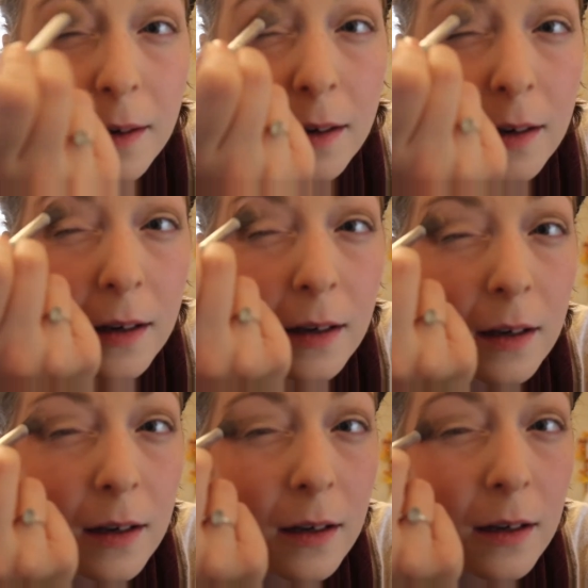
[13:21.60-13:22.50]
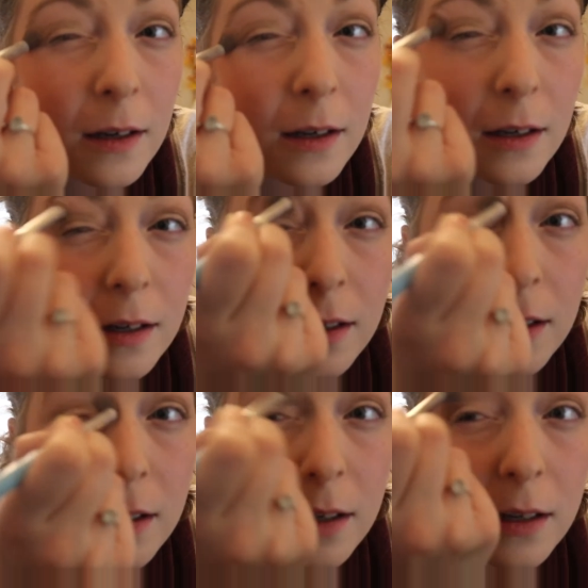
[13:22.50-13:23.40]

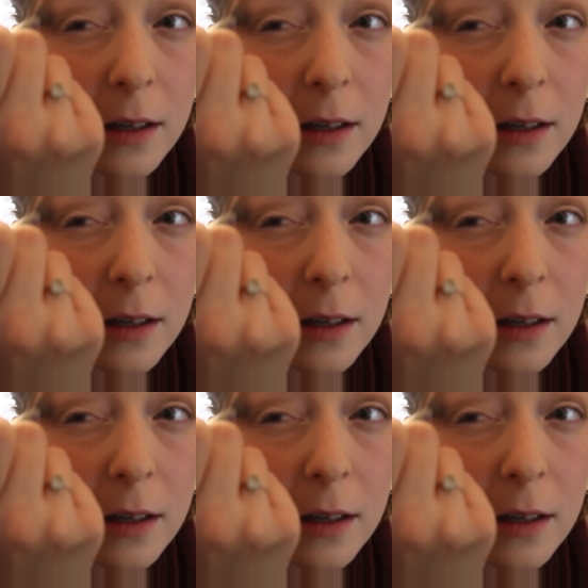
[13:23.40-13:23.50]
(silence)